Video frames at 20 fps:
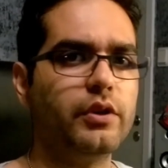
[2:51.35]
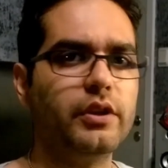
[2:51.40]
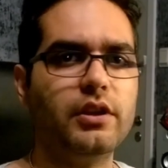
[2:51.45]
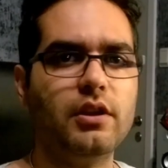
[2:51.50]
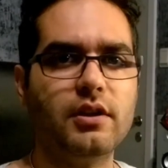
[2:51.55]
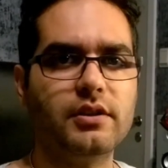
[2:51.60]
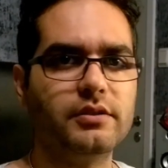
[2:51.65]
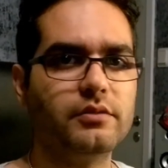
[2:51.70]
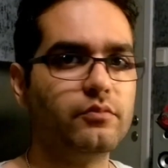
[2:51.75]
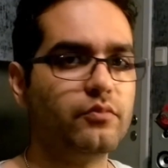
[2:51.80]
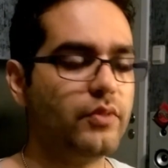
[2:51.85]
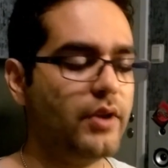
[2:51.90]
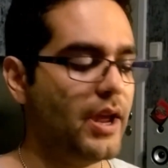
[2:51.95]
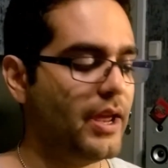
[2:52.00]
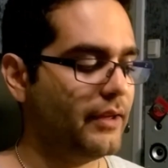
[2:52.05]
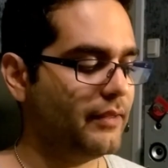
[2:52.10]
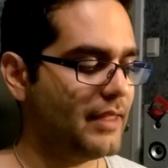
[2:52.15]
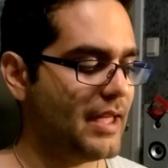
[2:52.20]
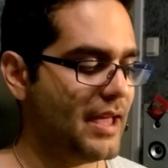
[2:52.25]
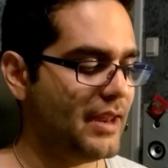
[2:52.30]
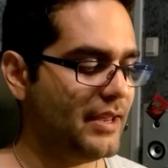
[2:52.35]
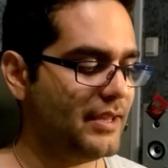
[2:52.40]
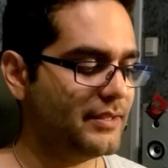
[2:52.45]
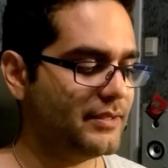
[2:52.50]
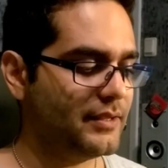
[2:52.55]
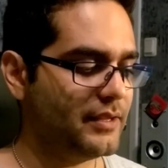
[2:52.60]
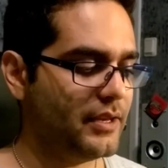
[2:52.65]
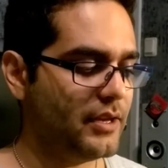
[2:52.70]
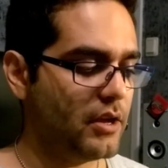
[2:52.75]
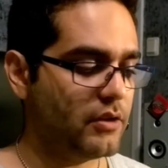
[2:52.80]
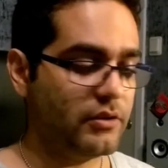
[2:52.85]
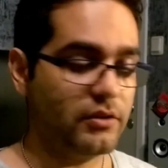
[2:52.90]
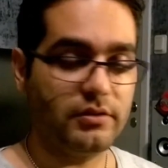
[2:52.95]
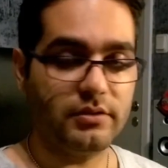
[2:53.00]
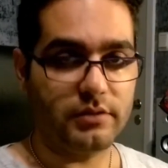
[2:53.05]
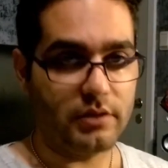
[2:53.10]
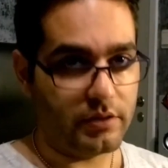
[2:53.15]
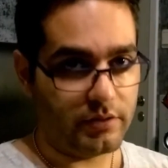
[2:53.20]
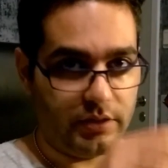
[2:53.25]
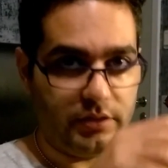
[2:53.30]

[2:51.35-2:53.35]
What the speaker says: It doesn't break that easily unless